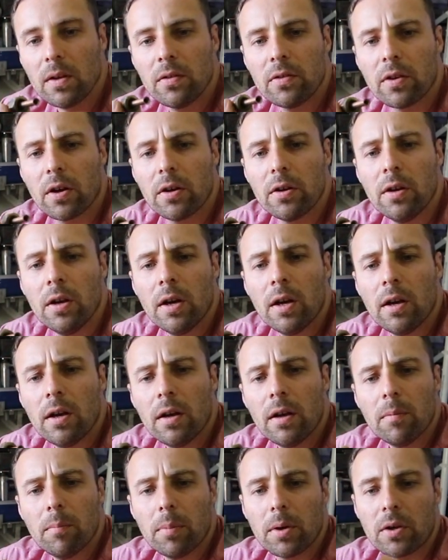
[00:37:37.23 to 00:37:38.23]
So
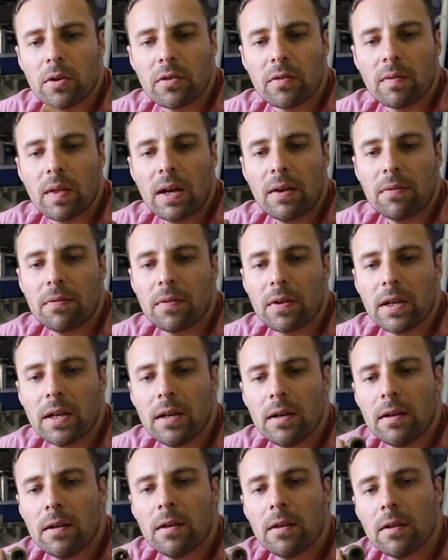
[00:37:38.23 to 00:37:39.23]
because of that flare,